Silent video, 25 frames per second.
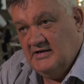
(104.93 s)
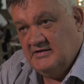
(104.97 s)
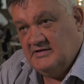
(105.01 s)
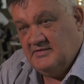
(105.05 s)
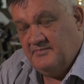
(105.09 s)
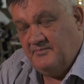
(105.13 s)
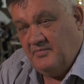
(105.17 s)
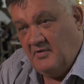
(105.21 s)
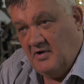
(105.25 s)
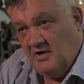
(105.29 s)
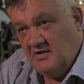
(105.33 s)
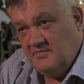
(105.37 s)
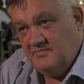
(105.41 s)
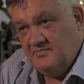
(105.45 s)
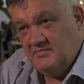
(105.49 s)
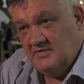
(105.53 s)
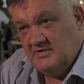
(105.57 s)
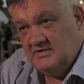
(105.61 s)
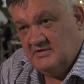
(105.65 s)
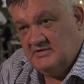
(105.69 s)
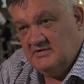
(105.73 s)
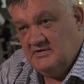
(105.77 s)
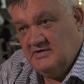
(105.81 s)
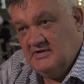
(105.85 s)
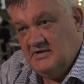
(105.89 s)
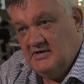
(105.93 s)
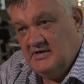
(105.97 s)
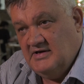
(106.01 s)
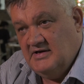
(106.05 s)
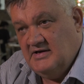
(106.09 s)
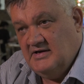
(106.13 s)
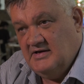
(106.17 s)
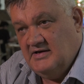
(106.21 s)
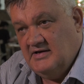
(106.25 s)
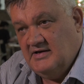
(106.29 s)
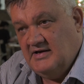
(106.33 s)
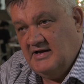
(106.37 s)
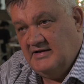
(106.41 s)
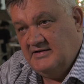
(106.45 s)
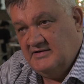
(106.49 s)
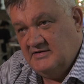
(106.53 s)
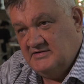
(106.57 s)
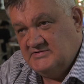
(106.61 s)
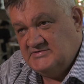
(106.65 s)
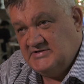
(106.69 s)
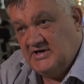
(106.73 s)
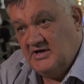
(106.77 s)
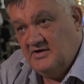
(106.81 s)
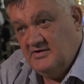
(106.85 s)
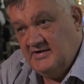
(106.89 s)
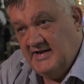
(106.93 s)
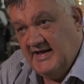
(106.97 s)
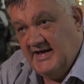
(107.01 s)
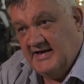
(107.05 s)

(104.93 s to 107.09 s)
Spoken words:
department under its own